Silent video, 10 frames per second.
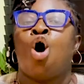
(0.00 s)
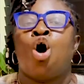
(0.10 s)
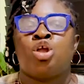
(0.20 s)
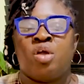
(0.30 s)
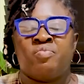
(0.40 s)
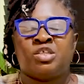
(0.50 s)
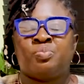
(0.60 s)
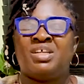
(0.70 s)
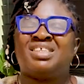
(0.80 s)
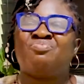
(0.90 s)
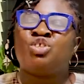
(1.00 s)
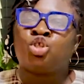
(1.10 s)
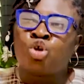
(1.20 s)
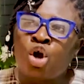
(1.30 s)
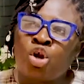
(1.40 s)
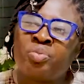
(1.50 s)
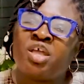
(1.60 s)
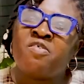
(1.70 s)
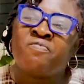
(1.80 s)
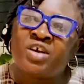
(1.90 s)
on your investment. The return on
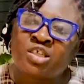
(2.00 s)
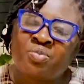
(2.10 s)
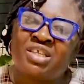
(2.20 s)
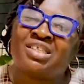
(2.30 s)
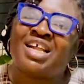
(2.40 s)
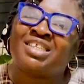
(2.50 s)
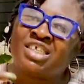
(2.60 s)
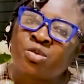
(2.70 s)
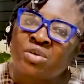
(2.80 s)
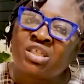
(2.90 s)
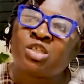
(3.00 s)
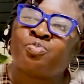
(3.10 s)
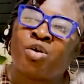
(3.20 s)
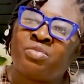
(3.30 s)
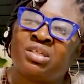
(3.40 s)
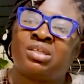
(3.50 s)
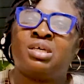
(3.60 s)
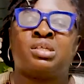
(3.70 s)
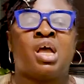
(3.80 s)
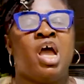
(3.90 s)
the investment that this place
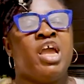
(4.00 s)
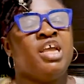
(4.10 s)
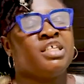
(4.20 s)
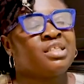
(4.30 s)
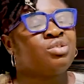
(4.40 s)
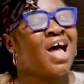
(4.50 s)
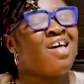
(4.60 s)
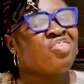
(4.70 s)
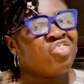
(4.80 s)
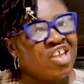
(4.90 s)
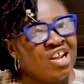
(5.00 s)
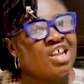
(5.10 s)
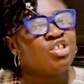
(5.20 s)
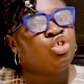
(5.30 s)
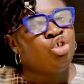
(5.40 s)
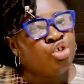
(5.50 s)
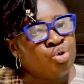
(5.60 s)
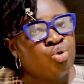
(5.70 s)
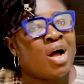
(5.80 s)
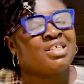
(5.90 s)
promises is that thing that
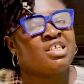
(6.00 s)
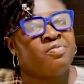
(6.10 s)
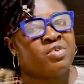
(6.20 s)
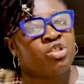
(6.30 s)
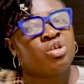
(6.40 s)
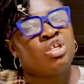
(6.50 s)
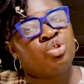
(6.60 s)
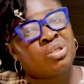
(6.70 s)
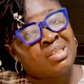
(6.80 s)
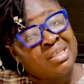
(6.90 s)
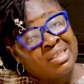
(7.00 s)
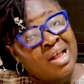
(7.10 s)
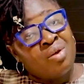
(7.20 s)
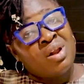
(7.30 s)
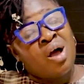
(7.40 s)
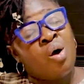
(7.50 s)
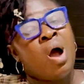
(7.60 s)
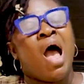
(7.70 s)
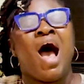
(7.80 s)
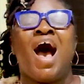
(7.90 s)
you as an investor need to sit down now
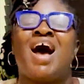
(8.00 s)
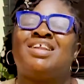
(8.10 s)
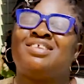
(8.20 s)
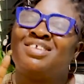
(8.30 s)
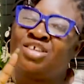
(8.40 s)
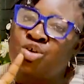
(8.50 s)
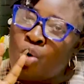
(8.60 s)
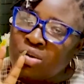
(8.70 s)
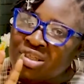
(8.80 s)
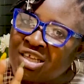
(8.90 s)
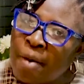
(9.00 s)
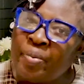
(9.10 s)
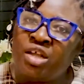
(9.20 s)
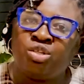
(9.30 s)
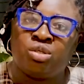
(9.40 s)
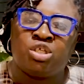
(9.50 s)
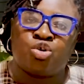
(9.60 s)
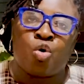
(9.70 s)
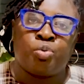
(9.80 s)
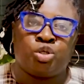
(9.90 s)
and, you know, tap into these
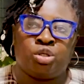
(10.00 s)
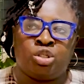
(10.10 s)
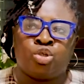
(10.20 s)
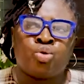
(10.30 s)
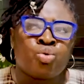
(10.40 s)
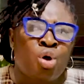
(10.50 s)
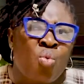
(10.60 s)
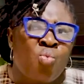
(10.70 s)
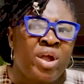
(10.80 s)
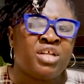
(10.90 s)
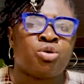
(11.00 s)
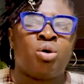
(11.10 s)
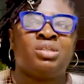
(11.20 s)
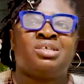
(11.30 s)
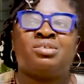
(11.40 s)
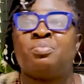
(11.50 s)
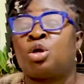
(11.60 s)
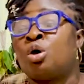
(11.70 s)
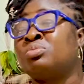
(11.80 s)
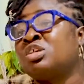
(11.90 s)
opportunities. Do not wait until it
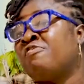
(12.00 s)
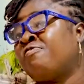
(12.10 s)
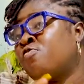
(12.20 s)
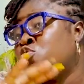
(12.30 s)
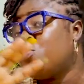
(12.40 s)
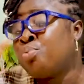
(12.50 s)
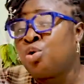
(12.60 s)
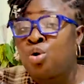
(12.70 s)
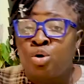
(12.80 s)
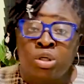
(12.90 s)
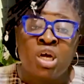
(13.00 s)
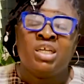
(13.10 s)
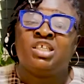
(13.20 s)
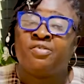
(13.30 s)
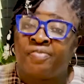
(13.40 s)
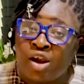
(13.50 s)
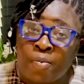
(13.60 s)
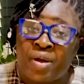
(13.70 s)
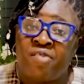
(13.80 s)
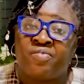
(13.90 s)
becomes a full-blown
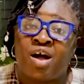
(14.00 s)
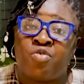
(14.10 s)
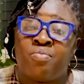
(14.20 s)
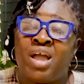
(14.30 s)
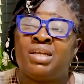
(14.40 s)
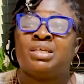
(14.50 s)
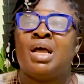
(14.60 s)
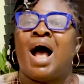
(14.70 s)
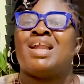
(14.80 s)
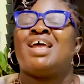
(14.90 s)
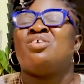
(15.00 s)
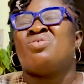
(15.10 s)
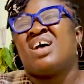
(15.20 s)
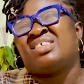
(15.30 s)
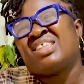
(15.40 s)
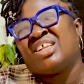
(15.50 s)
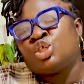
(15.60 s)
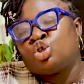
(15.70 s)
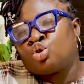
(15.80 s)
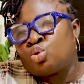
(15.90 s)
developed environment and then you now start
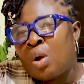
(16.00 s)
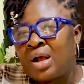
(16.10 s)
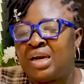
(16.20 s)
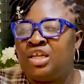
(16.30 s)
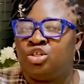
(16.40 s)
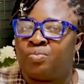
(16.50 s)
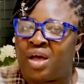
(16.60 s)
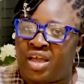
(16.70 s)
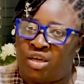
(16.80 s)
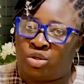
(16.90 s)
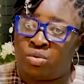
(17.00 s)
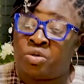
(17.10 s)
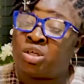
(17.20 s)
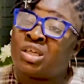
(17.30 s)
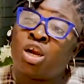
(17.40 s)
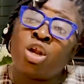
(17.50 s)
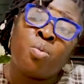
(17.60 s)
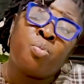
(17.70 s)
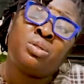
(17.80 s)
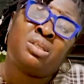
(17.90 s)
struggling to buy into it. Because a lot
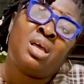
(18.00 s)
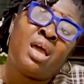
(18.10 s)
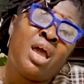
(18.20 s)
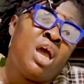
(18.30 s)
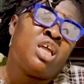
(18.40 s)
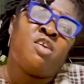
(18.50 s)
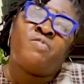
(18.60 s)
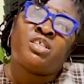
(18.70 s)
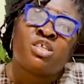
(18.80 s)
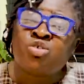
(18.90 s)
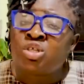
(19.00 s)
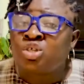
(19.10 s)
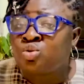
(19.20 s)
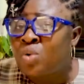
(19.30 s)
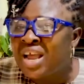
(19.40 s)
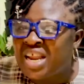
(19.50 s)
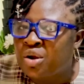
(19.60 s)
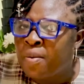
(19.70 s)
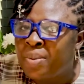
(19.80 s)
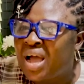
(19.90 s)
of people say, give excuses to why they're
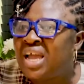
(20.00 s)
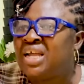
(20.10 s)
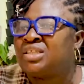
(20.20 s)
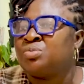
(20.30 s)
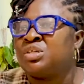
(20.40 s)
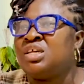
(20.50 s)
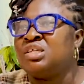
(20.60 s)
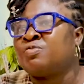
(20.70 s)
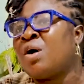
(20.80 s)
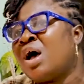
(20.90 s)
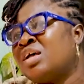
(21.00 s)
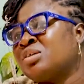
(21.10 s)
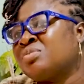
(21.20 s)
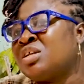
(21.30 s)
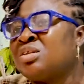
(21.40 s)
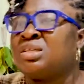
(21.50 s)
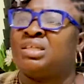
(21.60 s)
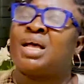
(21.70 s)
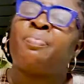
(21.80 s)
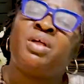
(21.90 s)
not buying. Some say it's fast, some say nothing
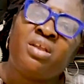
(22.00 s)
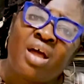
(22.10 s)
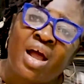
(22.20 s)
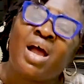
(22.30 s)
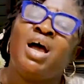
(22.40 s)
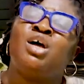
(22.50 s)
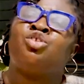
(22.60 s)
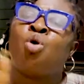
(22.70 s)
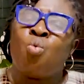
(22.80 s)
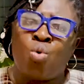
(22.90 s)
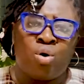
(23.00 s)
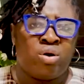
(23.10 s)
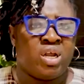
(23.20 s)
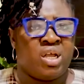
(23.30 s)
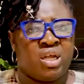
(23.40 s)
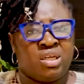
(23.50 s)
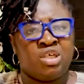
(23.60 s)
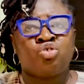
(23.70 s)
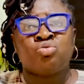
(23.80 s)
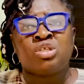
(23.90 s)
is happening there. Don't worry,
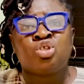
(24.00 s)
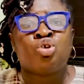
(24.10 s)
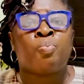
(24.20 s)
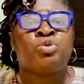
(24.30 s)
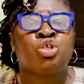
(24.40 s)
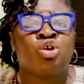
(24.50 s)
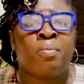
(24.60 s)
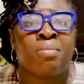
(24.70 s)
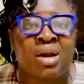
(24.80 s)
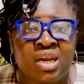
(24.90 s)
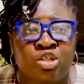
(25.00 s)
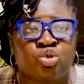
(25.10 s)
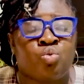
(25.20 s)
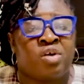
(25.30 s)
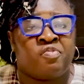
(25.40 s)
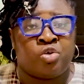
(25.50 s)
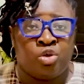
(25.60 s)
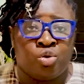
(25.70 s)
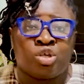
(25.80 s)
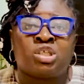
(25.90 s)
the truth is you're putting your money to work for
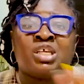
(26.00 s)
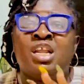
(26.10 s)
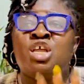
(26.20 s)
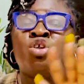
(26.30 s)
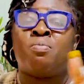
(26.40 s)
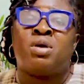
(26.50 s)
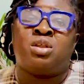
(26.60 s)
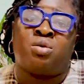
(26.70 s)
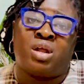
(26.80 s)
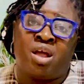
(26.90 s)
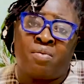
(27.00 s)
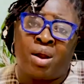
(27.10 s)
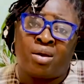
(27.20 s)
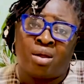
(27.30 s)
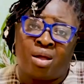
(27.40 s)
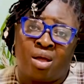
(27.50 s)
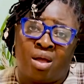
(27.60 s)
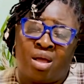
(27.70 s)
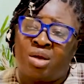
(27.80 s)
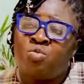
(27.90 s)
you. You're sending your money on errand,
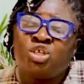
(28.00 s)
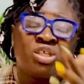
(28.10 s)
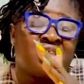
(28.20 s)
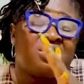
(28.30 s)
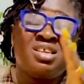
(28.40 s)
which is